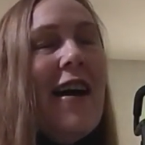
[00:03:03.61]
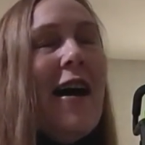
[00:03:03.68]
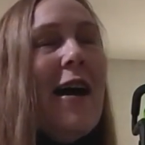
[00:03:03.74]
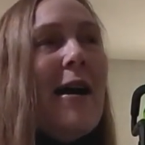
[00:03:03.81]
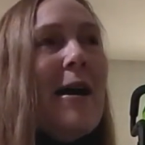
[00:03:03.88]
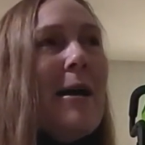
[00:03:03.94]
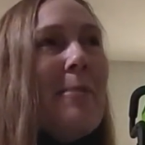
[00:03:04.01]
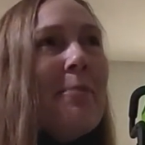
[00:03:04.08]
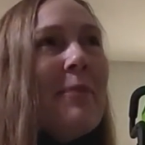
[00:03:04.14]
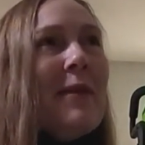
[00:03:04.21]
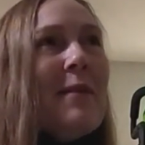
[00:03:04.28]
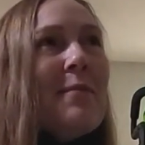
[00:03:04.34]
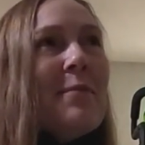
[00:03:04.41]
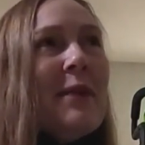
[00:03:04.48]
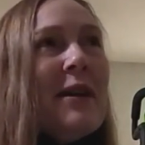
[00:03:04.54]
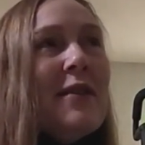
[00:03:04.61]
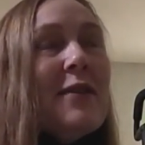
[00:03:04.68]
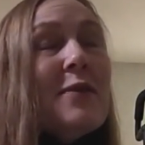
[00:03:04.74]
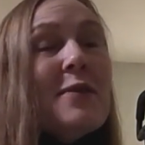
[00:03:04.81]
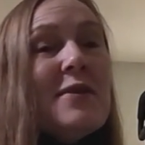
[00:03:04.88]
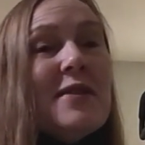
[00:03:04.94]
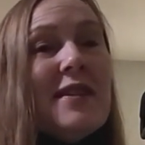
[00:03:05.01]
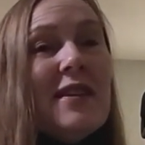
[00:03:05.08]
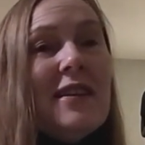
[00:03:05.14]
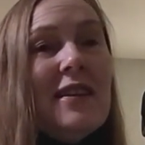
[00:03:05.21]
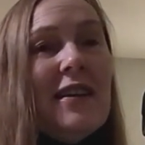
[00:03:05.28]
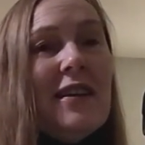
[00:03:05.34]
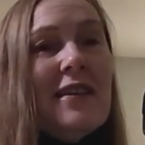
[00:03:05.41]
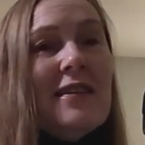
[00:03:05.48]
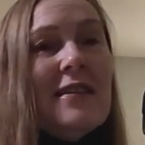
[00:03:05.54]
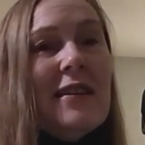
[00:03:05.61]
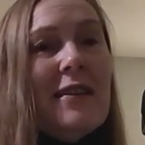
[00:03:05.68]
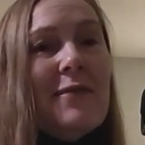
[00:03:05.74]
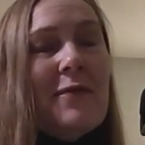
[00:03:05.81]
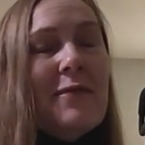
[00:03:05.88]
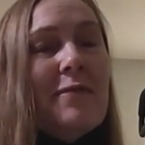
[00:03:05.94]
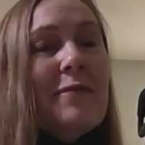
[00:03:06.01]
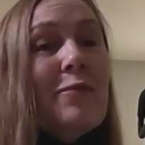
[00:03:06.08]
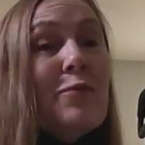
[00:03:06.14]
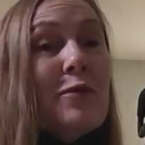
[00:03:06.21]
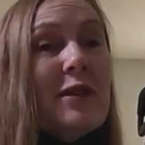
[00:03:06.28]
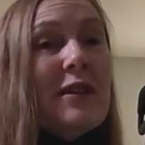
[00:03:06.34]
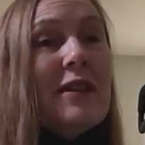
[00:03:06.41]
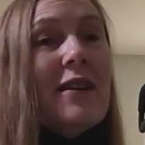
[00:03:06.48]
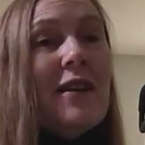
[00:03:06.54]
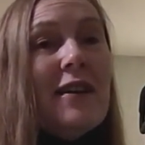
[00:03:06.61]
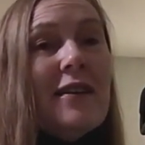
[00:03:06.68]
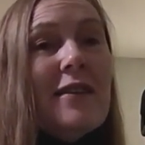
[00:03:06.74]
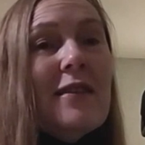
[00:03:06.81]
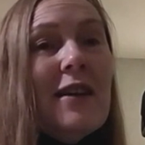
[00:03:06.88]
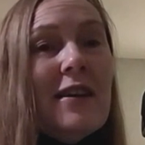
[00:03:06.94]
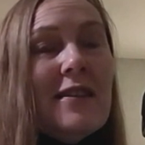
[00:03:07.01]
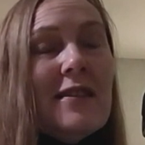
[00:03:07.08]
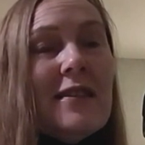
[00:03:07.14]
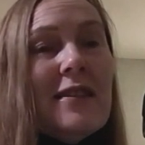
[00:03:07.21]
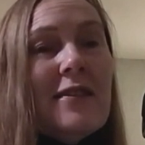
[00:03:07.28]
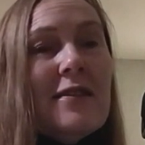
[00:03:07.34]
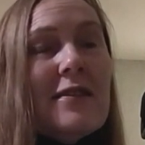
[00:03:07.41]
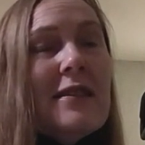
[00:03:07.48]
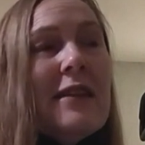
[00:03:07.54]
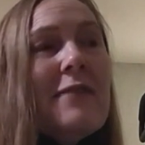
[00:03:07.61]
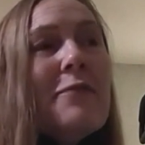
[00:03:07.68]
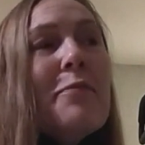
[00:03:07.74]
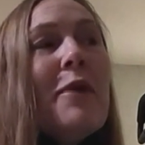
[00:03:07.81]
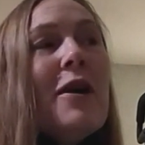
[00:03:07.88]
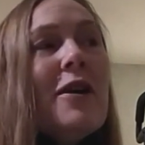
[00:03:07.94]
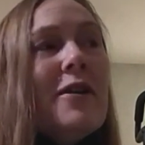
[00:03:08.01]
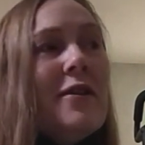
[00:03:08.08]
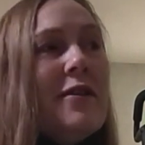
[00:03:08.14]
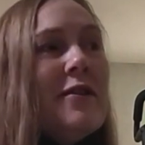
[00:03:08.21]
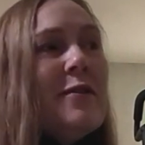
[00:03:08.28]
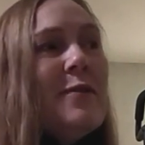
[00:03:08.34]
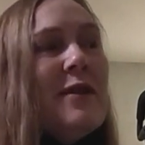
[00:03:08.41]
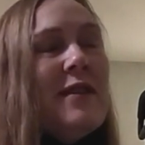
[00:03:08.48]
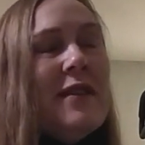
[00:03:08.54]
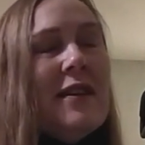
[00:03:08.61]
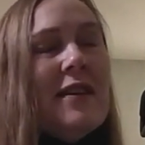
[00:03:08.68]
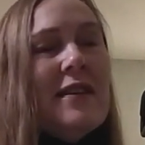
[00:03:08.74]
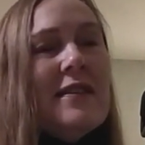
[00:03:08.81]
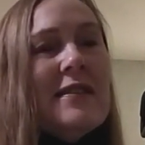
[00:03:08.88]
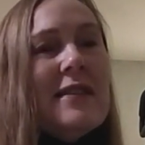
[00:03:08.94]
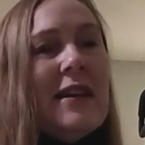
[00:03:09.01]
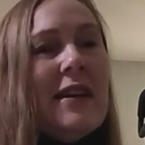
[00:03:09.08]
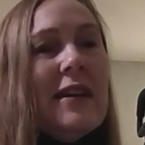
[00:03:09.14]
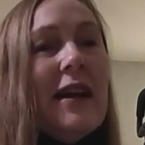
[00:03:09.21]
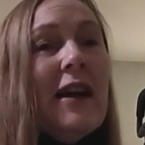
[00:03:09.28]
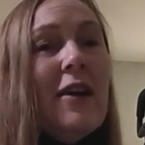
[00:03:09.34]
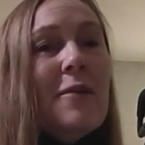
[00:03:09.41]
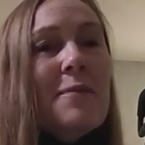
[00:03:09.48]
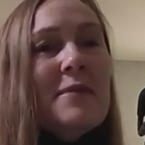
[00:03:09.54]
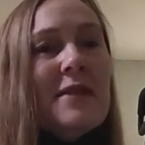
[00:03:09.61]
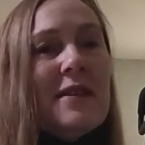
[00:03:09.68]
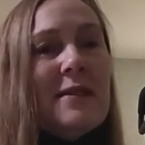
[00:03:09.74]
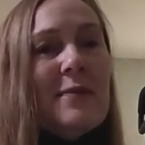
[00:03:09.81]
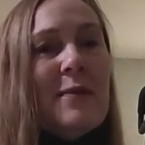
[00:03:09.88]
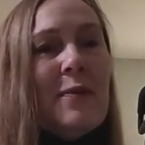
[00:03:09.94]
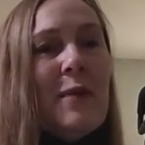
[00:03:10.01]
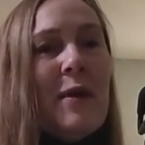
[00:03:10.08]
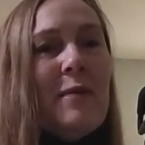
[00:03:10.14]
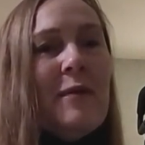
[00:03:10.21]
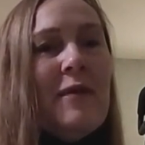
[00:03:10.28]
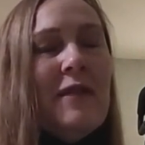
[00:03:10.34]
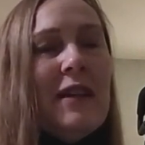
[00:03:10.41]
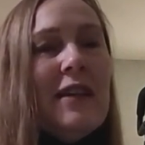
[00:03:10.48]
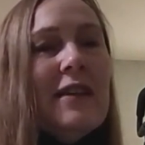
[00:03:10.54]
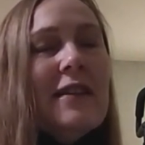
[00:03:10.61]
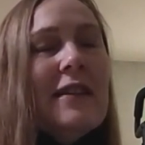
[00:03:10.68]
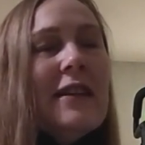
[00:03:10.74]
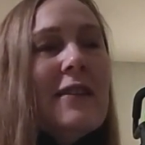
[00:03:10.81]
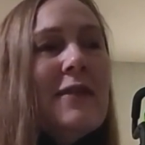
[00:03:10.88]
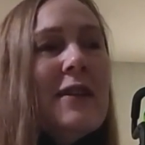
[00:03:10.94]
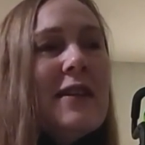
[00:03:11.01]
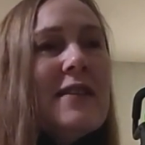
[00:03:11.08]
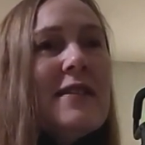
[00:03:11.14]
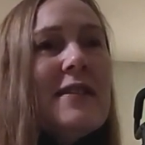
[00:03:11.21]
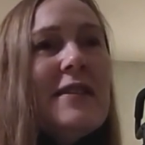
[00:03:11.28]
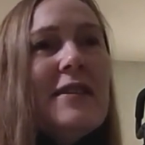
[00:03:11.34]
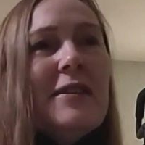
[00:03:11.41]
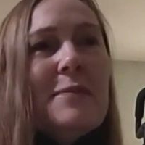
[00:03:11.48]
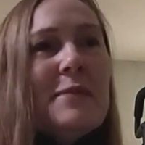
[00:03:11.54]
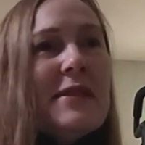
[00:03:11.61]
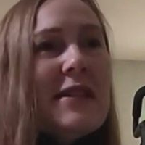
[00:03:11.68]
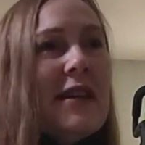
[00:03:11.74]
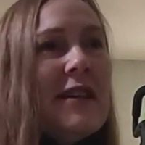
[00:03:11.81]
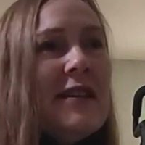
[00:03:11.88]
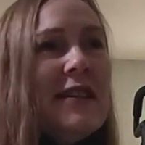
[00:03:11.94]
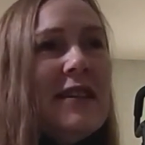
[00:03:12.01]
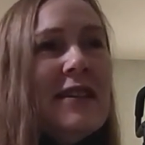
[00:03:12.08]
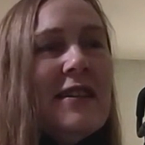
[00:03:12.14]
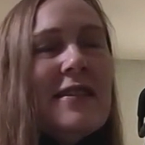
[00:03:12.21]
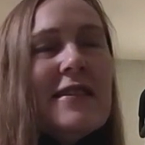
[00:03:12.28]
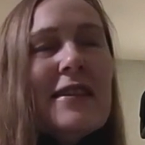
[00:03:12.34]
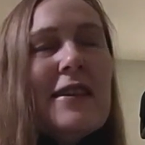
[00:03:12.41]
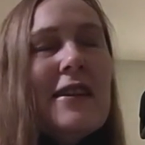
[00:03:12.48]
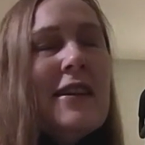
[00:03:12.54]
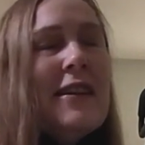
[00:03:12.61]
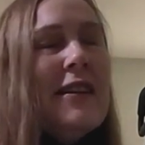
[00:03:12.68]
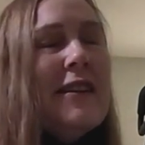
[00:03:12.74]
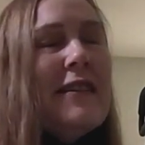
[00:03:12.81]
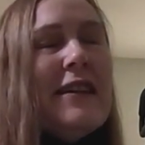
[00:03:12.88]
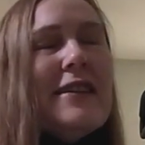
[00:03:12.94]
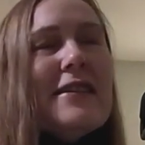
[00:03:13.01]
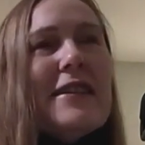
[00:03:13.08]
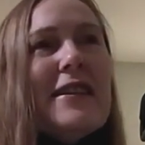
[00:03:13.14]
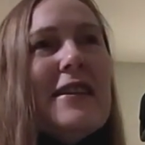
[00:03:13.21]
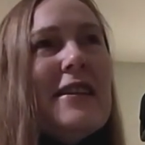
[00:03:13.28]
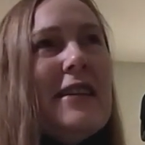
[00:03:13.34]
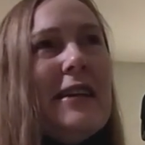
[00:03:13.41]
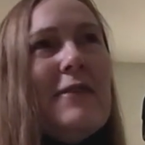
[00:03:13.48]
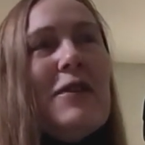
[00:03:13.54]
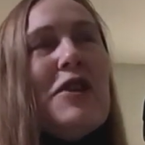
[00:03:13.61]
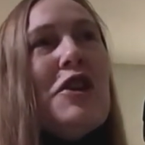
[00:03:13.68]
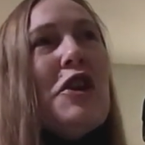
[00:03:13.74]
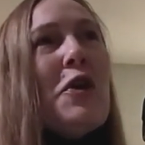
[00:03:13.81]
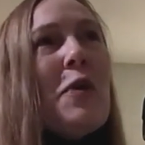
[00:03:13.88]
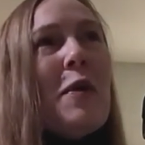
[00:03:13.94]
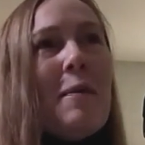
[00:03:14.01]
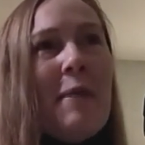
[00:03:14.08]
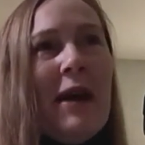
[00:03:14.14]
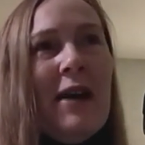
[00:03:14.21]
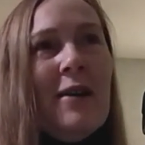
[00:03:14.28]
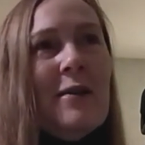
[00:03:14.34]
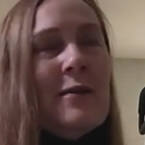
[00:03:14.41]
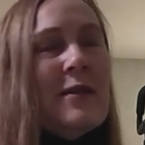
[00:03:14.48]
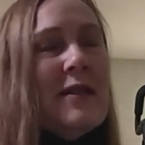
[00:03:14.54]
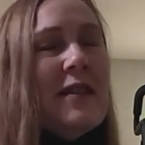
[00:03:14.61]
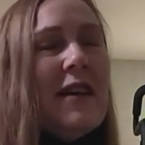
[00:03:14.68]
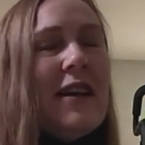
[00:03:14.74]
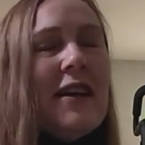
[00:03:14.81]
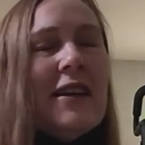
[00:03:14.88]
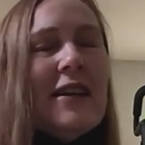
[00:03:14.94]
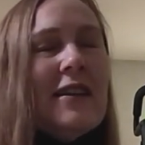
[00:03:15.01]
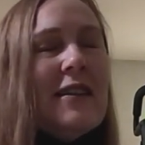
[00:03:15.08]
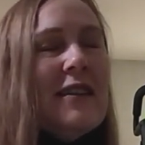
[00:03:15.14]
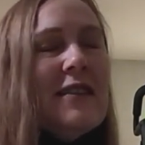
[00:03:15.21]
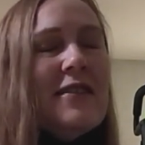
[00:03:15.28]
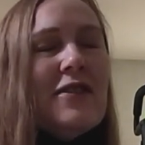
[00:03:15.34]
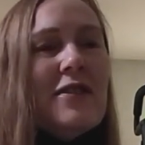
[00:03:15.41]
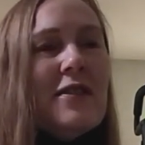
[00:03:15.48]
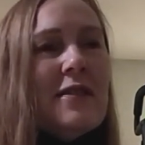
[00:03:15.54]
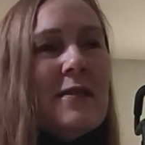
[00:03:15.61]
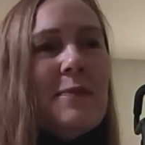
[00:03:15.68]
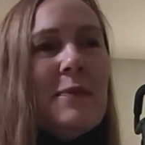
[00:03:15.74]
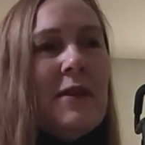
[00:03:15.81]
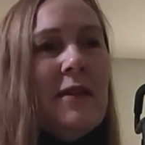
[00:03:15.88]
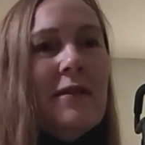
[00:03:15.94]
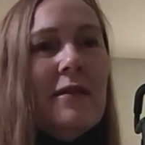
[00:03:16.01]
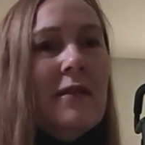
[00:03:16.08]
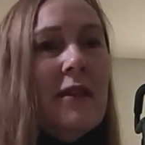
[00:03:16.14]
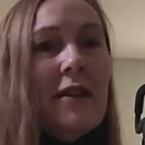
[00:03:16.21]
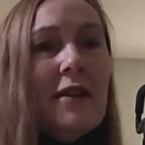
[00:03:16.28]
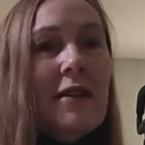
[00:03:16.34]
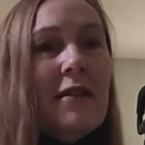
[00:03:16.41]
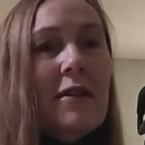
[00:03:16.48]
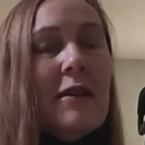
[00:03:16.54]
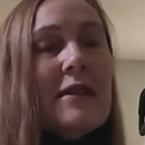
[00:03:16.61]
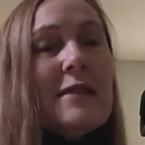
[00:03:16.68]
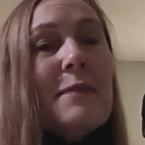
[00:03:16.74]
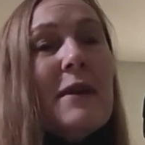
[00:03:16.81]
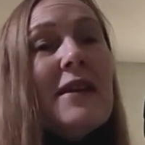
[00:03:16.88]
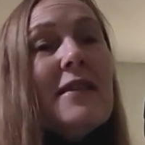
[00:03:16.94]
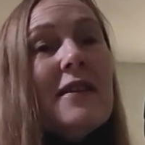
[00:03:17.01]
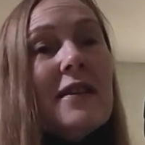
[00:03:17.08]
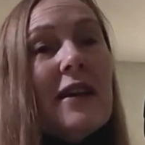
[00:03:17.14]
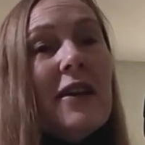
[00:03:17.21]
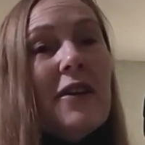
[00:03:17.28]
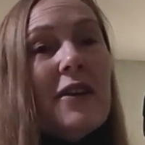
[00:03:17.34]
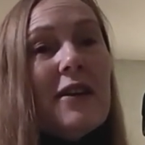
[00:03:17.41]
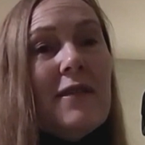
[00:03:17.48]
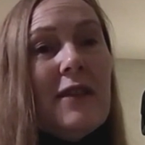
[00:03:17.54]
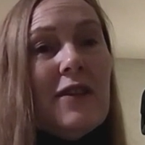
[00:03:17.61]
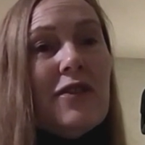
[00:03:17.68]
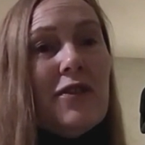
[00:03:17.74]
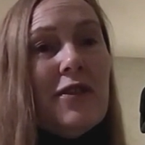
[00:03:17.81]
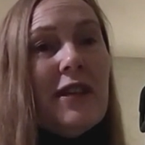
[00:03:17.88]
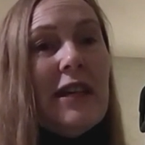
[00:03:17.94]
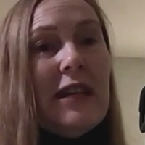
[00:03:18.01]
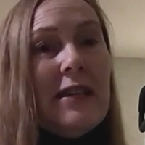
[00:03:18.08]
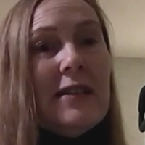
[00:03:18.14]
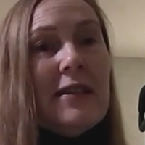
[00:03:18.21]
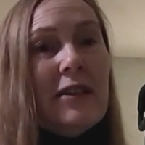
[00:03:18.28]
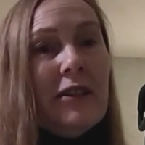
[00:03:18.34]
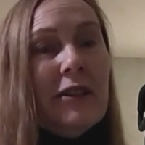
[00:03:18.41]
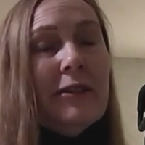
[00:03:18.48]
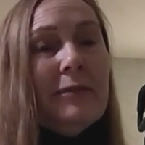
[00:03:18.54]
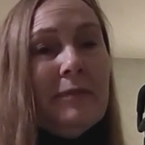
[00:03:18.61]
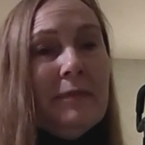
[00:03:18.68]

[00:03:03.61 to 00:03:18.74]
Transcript: Um, but through CNS, I've really gotten a lot of skills. They've partnered with us and helped us with what we've needed, given us tips, ideas, things I didn't even know about. And it's just been, it's made the caregiving journey easier.